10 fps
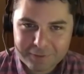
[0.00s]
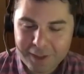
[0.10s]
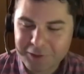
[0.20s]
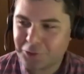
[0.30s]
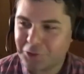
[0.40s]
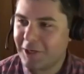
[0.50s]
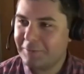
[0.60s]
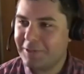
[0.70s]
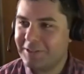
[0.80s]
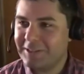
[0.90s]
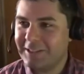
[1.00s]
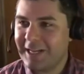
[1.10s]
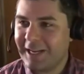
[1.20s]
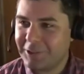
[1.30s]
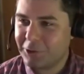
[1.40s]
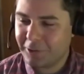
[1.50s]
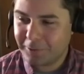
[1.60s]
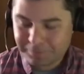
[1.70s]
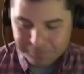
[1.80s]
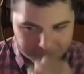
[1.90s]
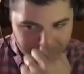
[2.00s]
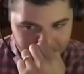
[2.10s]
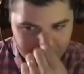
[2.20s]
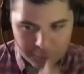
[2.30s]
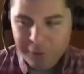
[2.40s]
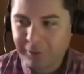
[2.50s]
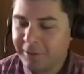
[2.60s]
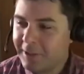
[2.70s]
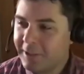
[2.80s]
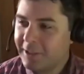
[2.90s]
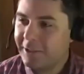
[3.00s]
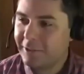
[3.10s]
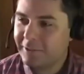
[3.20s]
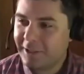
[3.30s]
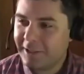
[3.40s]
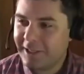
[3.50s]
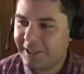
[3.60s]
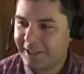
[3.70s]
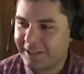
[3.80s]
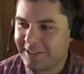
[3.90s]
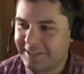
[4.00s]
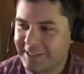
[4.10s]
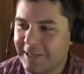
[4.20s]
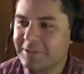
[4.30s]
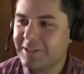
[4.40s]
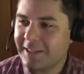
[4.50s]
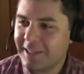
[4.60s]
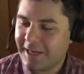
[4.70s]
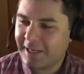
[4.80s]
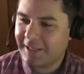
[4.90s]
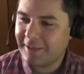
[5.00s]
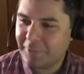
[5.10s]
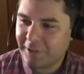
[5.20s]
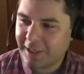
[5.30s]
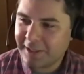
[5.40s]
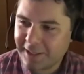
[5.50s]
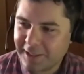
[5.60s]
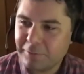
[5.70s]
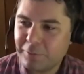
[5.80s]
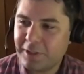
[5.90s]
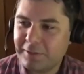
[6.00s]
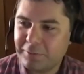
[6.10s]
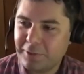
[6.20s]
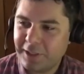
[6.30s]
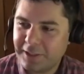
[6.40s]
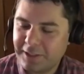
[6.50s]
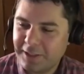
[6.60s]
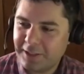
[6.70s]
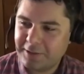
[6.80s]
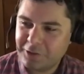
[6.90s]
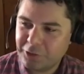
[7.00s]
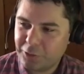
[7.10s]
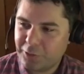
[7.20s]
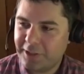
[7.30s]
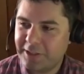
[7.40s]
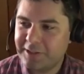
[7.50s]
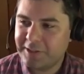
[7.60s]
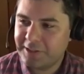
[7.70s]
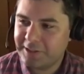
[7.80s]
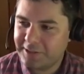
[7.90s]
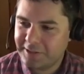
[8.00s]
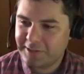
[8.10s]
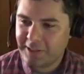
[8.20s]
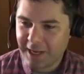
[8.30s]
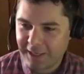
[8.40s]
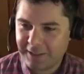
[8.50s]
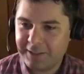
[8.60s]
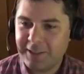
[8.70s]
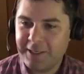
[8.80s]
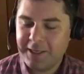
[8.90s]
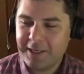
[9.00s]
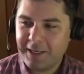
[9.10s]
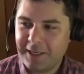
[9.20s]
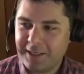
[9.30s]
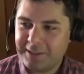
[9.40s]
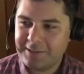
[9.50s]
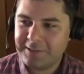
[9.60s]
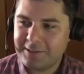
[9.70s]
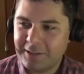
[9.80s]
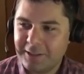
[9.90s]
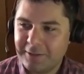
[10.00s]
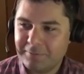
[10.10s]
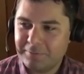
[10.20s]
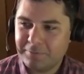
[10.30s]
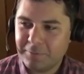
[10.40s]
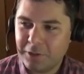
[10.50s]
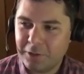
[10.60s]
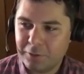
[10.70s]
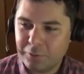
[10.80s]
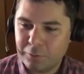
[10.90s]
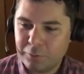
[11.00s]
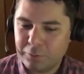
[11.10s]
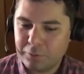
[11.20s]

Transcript: monstrous zombies and attack each other. Well, you know, uh, it, it, it, sounds like that, and but I think what what uh, Stewart is is saying is um, you know